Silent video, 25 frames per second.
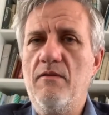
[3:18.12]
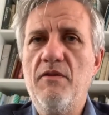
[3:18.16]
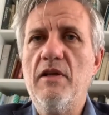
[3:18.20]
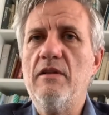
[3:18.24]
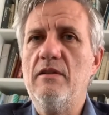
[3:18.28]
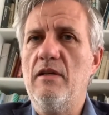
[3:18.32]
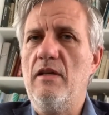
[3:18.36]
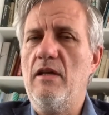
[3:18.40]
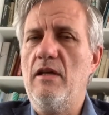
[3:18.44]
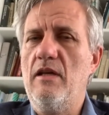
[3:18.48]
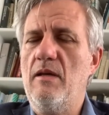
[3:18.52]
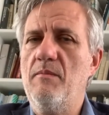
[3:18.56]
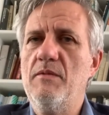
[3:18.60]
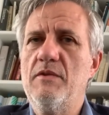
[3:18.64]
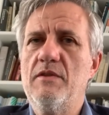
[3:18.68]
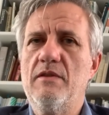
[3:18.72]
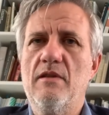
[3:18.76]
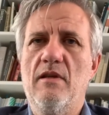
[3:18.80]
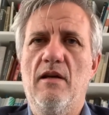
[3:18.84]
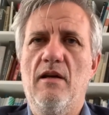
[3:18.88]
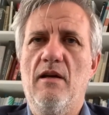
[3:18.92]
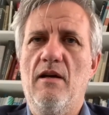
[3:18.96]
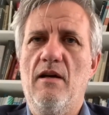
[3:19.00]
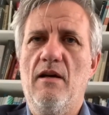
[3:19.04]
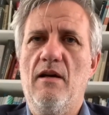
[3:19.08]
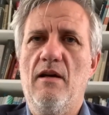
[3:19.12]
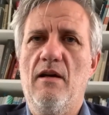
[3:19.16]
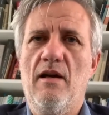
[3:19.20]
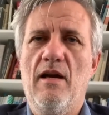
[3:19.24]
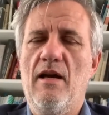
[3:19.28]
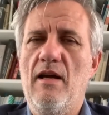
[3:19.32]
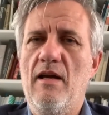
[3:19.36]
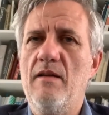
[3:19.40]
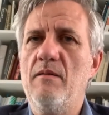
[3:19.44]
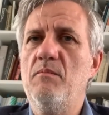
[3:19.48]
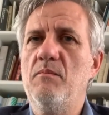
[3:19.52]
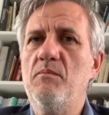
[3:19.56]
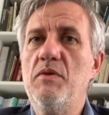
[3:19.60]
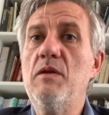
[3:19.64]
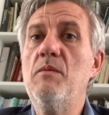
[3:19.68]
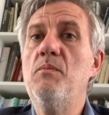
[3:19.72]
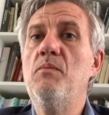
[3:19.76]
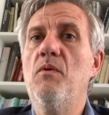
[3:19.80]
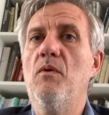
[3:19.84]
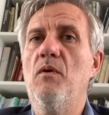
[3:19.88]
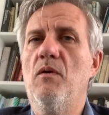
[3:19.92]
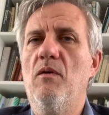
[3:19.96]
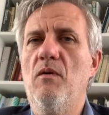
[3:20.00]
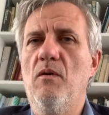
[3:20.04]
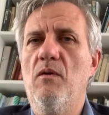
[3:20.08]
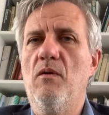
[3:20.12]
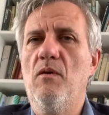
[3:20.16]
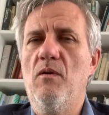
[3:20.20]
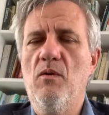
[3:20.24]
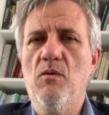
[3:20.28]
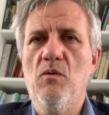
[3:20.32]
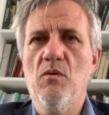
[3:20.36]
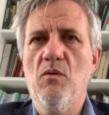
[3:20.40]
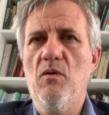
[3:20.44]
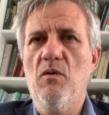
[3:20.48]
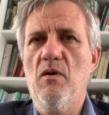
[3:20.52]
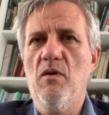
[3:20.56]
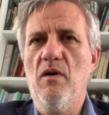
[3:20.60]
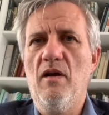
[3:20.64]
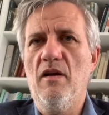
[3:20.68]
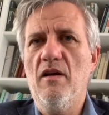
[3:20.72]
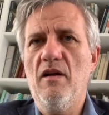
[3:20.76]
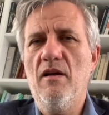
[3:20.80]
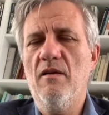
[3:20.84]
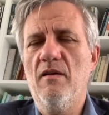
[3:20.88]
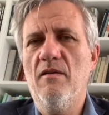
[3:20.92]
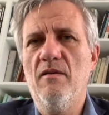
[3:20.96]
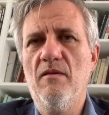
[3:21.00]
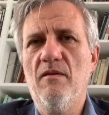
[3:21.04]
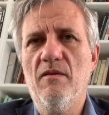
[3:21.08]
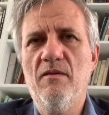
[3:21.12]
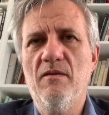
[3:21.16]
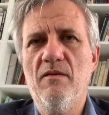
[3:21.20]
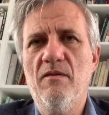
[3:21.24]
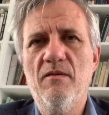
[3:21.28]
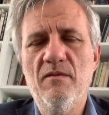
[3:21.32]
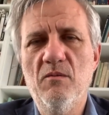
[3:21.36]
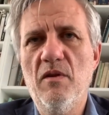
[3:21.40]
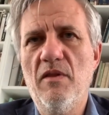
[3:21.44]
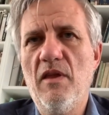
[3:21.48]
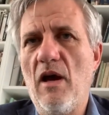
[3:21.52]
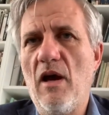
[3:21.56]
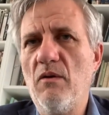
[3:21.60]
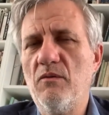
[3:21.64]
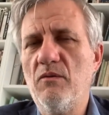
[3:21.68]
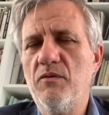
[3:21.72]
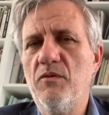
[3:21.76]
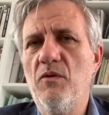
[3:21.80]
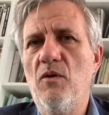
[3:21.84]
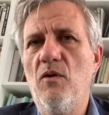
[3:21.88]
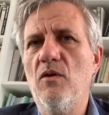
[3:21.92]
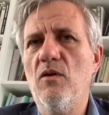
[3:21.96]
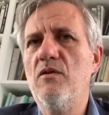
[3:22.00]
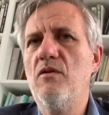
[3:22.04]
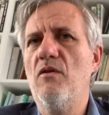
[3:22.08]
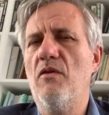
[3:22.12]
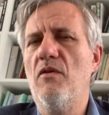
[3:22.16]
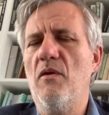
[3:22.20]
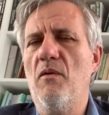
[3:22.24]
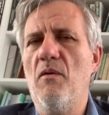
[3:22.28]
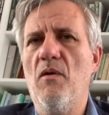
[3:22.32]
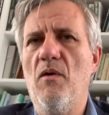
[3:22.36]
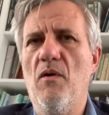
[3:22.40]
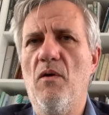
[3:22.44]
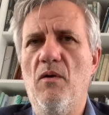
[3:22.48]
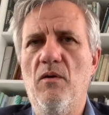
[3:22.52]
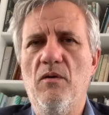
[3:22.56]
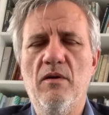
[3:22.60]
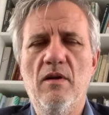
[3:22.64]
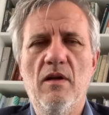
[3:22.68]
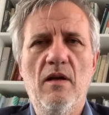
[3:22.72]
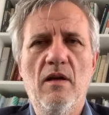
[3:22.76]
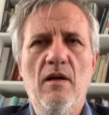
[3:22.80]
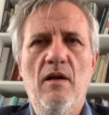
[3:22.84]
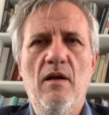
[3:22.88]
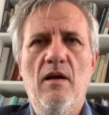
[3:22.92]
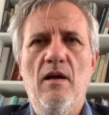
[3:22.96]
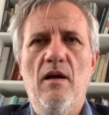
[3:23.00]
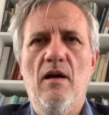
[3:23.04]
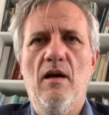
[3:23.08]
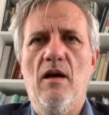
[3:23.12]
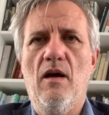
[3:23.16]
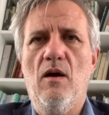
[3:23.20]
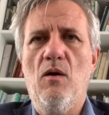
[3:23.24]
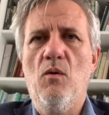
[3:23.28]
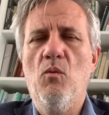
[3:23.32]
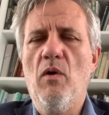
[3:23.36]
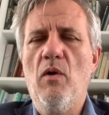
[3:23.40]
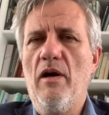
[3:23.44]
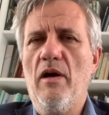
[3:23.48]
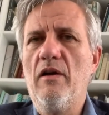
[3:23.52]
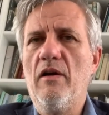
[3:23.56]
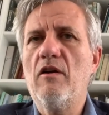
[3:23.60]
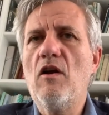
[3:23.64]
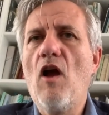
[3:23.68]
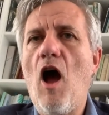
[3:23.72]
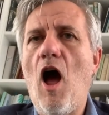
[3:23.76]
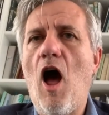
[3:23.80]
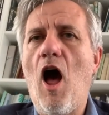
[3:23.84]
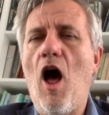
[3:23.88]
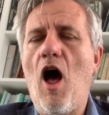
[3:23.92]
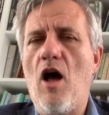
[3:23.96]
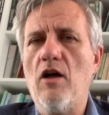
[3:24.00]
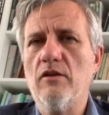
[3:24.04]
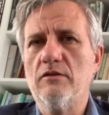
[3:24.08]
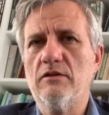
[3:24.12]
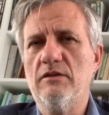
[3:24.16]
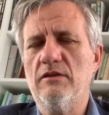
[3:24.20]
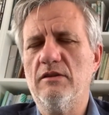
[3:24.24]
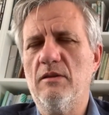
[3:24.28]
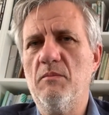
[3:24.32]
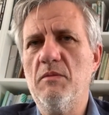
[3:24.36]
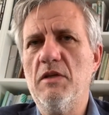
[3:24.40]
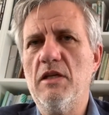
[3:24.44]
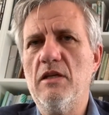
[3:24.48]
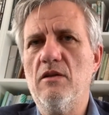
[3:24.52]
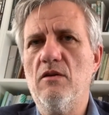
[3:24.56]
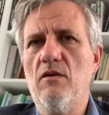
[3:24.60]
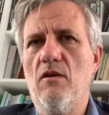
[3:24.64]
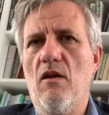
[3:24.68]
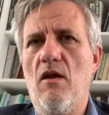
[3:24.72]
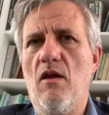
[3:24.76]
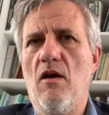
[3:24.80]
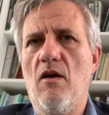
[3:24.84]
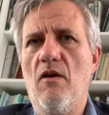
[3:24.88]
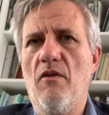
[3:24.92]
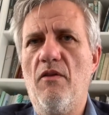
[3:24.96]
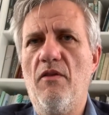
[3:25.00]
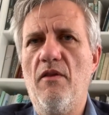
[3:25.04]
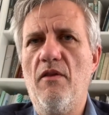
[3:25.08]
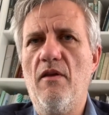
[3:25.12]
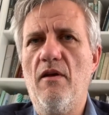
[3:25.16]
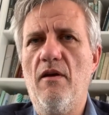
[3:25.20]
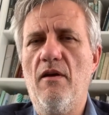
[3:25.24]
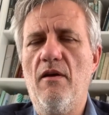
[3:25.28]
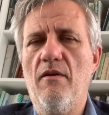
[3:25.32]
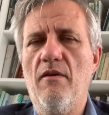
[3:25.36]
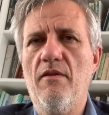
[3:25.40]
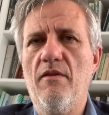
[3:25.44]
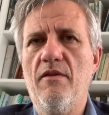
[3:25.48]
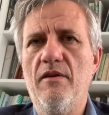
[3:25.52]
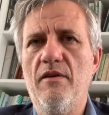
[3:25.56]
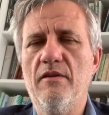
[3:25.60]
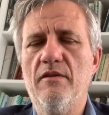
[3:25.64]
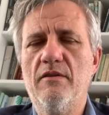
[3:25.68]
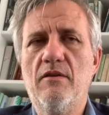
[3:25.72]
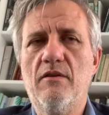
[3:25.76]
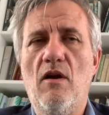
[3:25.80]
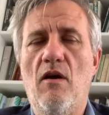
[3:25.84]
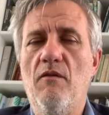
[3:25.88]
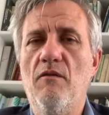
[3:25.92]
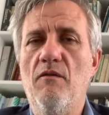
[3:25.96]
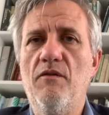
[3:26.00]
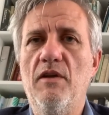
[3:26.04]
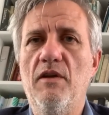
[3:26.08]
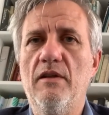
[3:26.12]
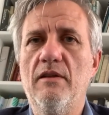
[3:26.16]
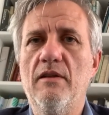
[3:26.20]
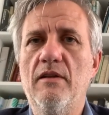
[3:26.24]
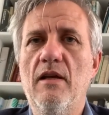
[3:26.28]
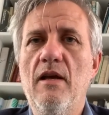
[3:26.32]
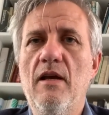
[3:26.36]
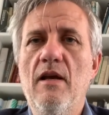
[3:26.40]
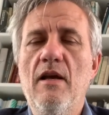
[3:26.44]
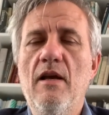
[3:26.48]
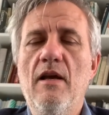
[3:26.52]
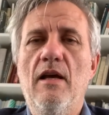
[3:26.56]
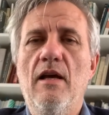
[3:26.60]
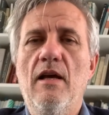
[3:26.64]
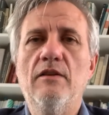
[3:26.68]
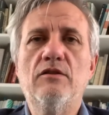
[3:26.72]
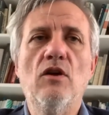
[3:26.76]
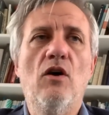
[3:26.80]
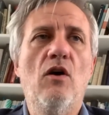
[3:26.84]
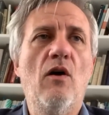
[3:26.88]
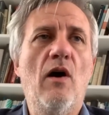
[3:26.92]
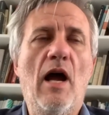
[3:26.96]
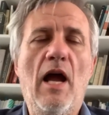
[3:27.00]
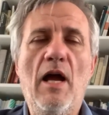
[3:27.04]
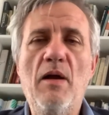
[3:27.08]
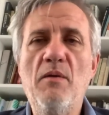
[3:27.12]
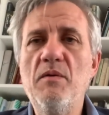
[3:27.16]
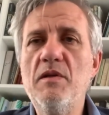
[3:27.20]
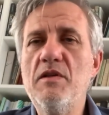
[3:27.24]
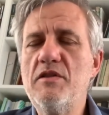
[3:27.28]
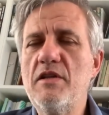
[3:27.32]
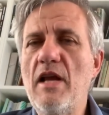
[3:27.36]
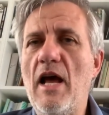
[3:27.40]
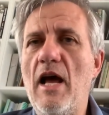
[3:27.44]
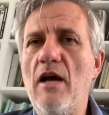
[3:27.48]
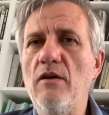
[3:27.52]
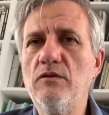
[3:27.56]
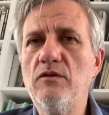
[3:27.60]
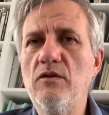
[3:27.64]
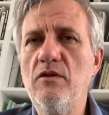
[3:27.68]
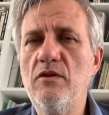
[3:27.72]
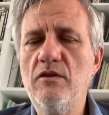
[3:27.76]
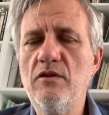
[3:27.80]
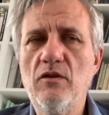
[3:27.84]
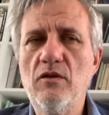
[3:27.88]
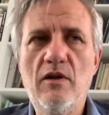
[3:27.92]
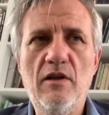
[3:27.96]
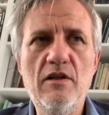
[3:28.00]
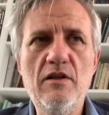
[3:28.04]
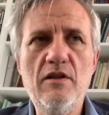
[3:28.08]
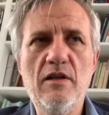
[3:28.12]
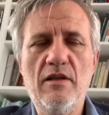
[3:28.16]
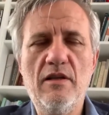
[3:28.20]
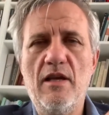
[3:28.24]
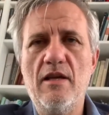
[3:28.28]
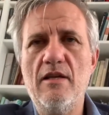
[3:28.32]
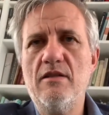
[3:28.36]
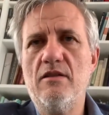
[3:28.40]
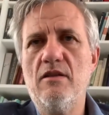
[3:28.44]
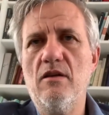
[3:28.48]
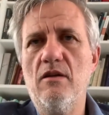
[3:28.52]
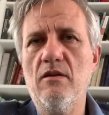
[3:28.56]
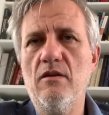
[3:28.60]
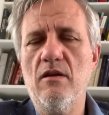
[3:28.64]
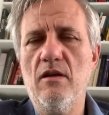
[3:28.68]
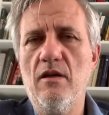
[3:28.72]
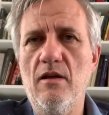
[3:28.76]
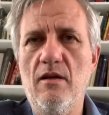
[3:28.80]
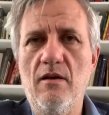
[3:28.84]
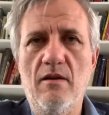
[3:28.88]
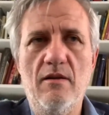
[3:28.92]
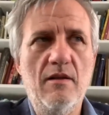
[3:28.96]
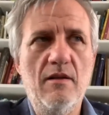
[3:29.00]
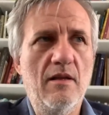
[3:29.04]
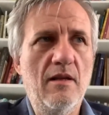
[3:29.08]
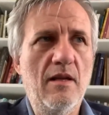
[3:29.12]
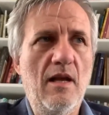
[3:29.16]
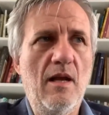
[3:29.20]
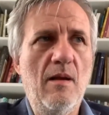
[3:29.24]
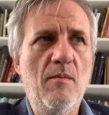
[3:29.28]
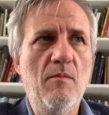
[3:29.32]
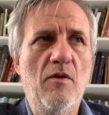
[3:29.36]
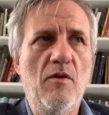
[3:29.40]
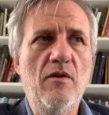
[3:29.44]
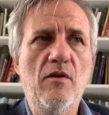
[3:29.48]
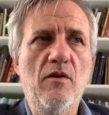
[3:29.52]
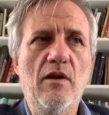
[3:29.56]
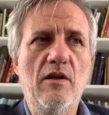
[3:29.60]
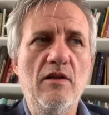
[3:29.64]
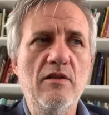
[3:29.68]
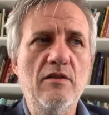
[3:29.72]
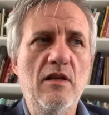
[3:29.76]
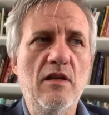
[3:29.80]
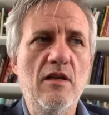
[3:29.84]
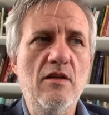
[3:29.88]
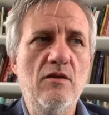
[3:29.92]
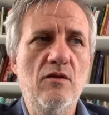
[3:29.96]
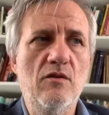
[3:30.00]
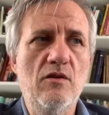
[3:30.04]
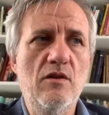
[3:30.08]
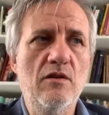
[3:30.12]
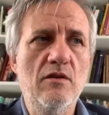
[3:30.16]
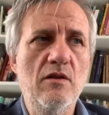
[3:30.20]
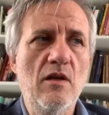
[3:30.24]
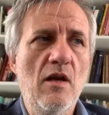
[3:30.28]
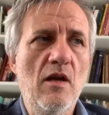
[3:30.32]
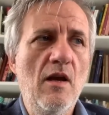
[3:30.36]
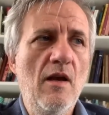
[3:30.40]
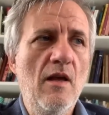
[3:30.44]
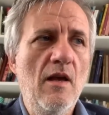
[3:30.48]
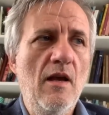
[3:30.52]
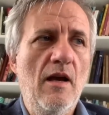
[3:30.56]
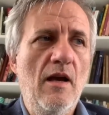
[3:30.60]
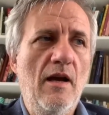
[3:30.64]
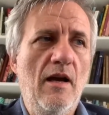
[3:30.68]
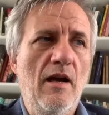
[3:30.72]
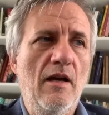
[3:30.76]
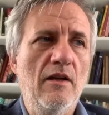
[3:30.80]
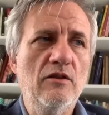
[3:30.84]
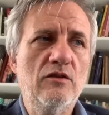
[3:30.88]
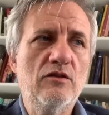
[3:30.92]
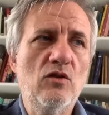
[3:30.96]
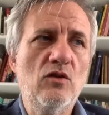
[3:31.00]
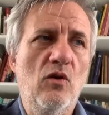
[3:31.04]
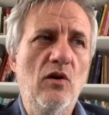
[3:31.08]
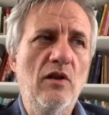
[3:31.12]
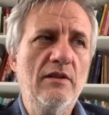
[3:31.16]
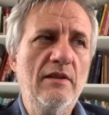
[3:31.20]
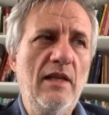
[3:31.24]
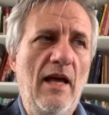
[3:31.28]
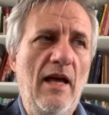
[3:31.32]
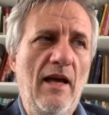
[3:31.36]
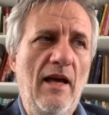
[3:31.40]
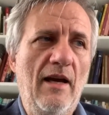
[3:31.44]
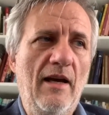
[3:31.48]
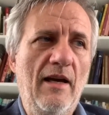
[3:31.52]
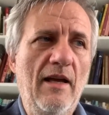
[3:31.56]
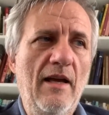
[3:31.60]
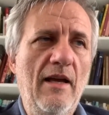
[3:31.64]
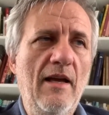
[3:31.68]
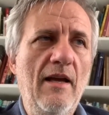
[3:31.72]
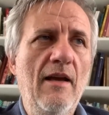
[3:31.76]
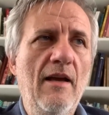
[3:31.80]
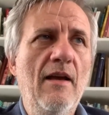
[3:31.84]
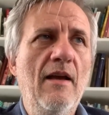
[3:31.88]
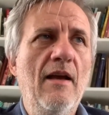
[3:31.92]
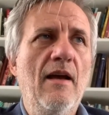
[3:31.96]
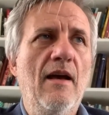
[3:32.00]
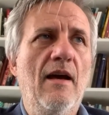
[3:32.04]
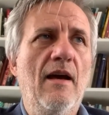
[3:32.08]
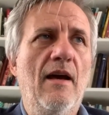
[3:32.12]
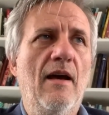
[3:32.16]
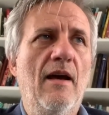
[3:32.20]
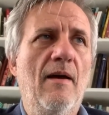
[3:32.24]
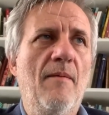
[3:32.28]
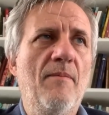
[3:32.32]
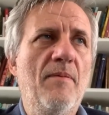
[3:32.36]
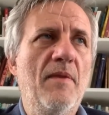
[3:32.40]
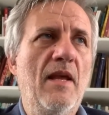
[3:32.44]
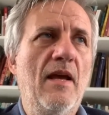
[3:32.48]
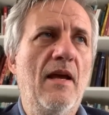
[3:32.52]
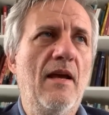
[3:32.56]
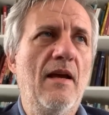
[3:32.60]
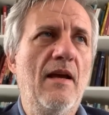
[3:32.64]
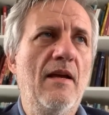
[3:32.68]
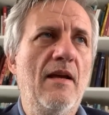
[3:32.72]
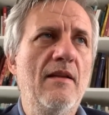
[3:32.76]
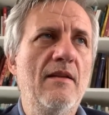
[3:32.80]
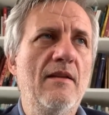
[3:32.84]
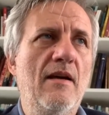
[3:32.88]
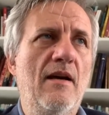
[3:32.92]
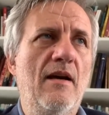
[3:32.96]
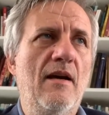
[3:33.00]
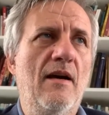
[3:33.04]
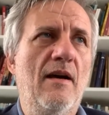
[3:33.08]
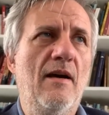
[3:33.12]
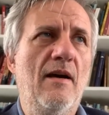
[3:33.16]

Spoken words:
victims and people who, without fault of their own, were caught in the middle of this conflict. And so I reached out to this organization. The name of the organization is Soleterre, and